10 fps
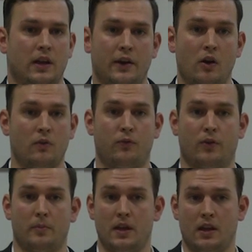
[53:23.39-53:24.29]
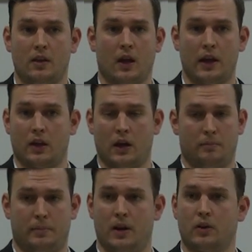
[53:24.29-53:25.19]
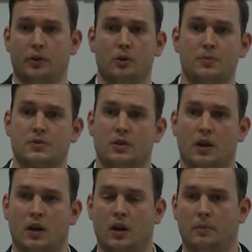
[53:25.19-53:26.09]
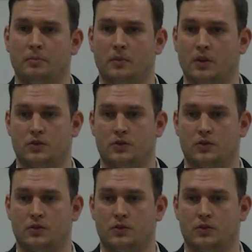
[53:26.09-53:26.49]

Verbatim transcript: I know for me, I, I peer groups, um,